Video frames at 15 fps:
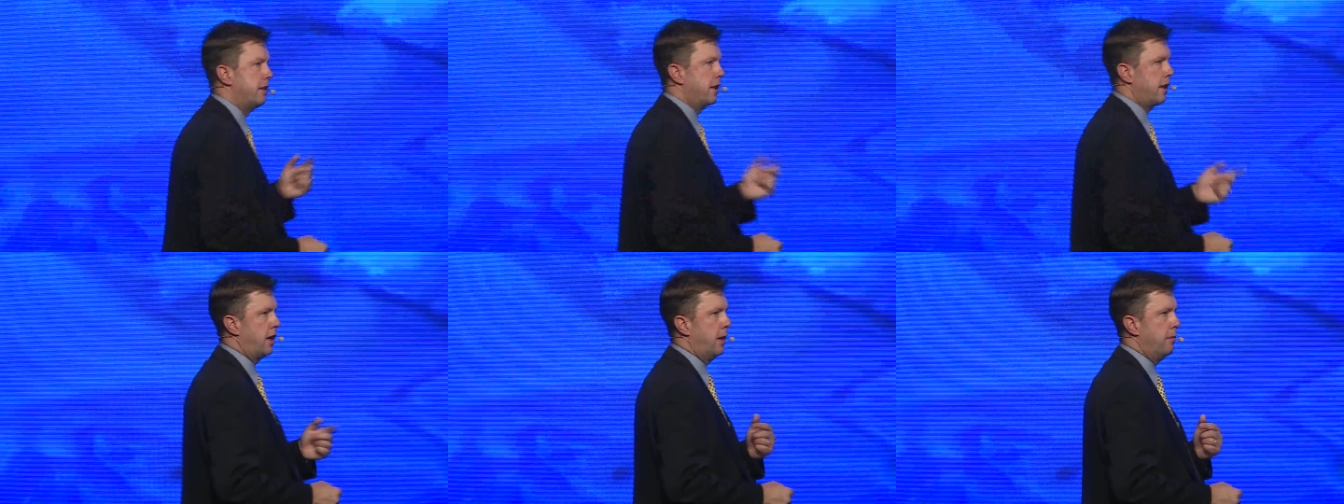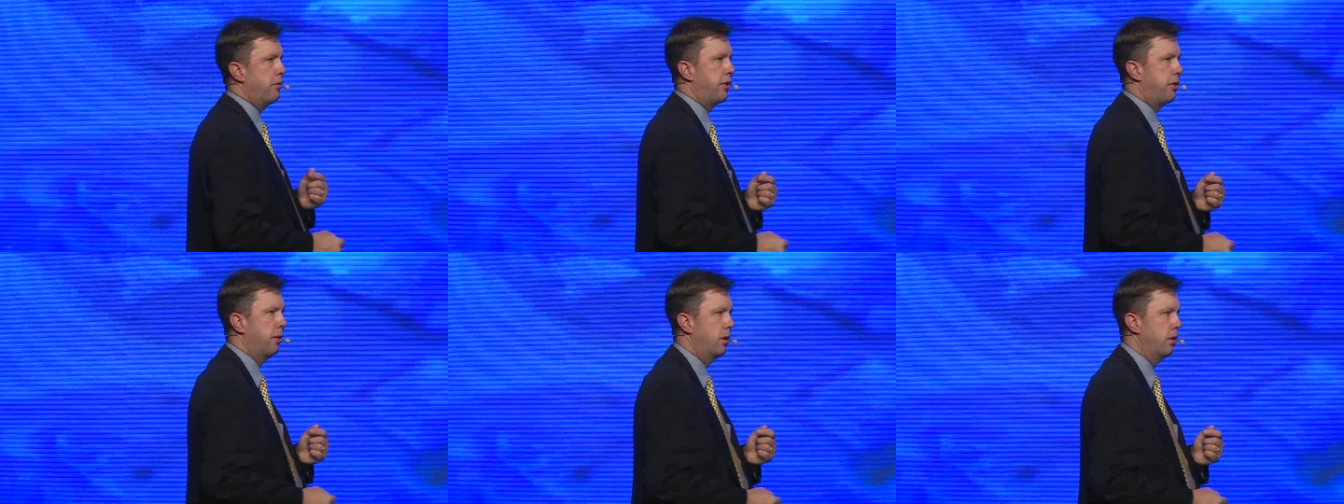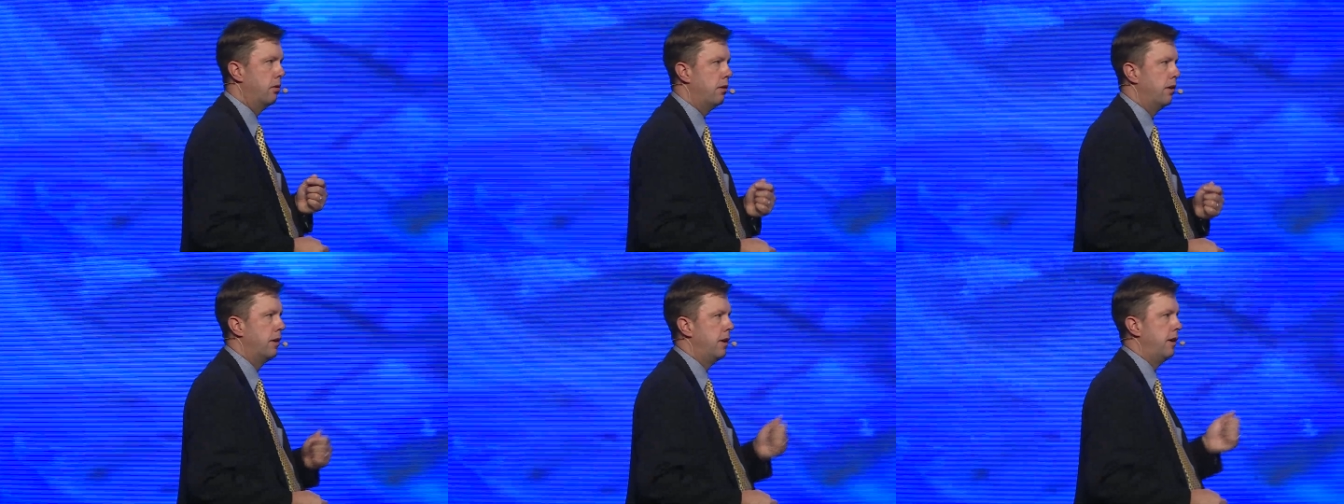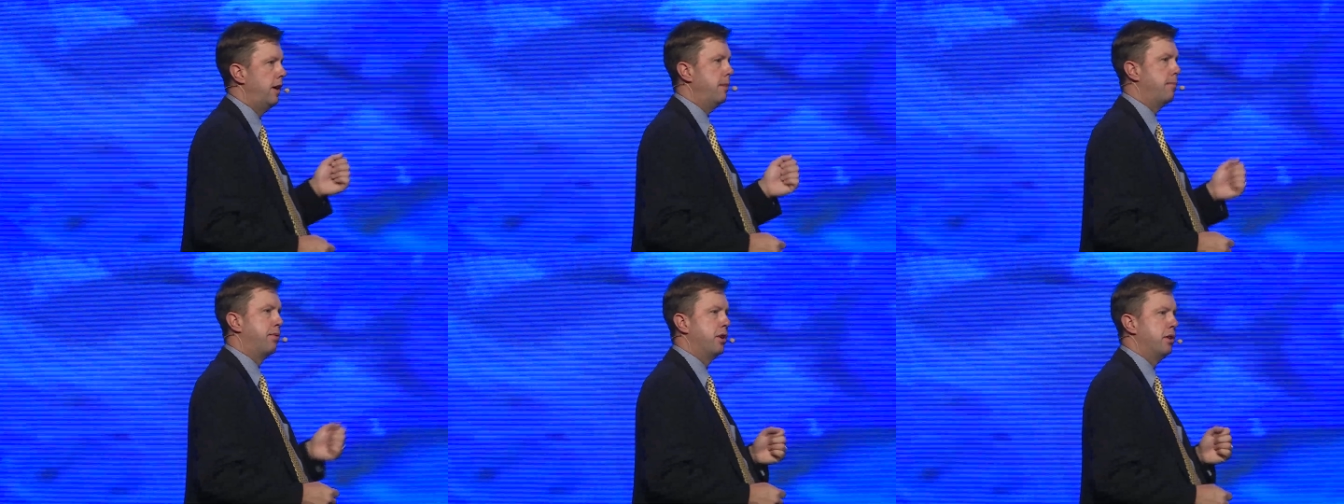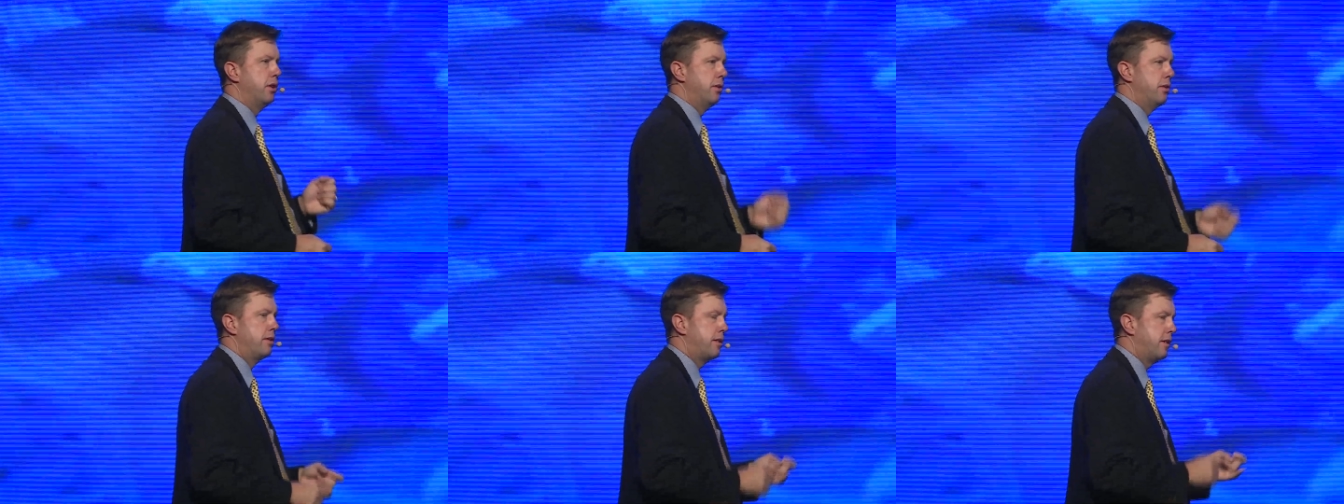to come through and
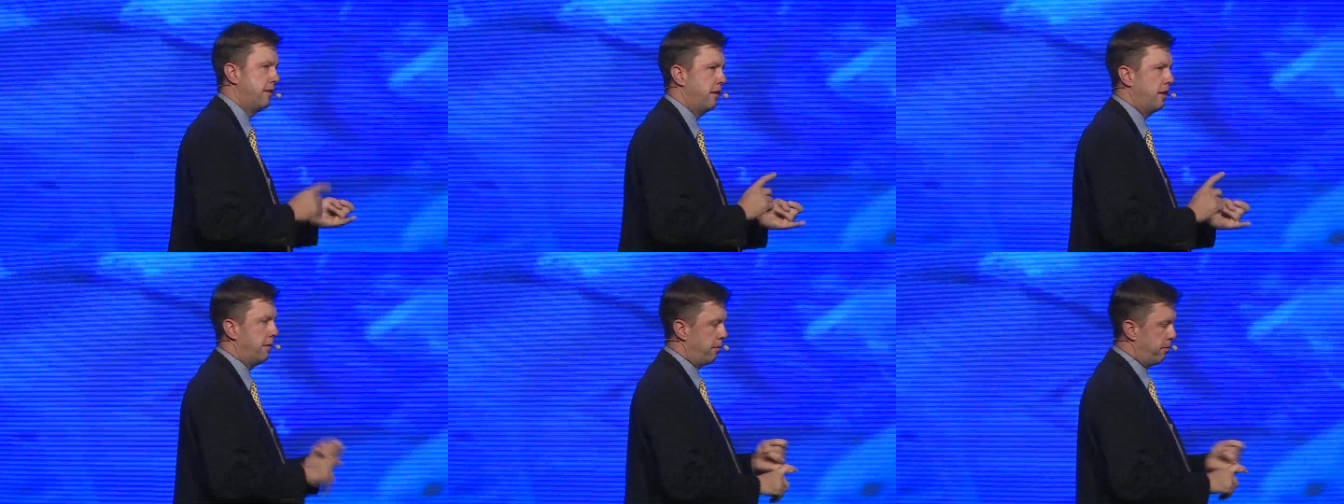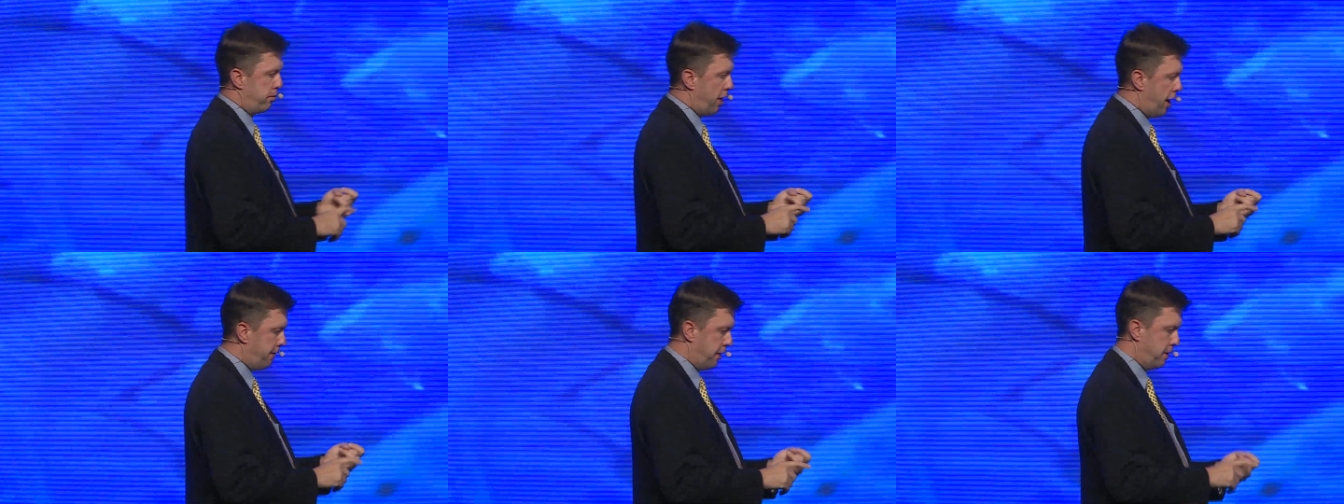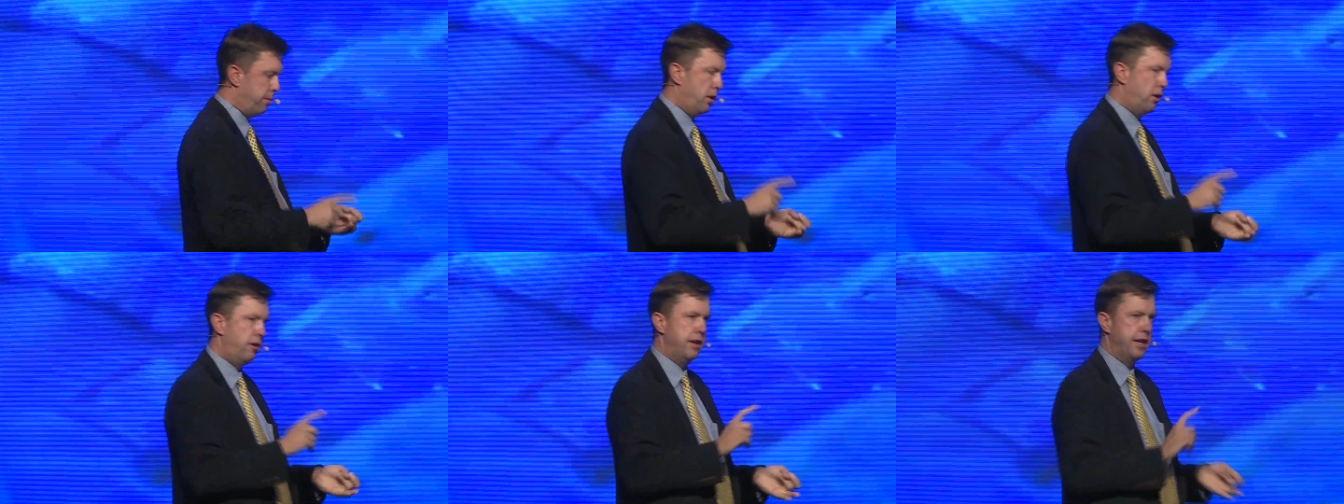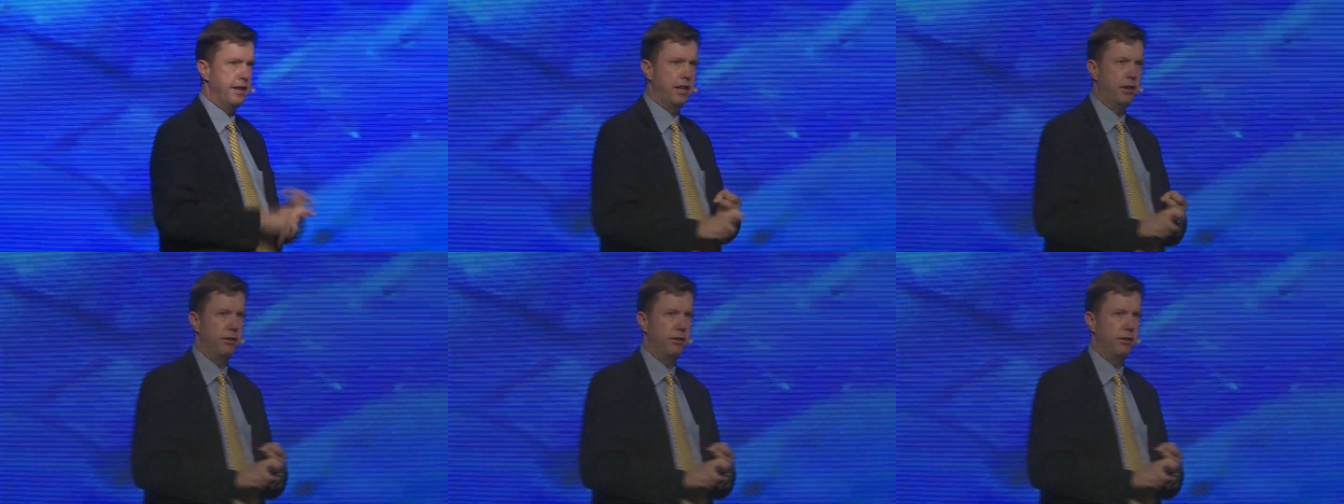produce profitable and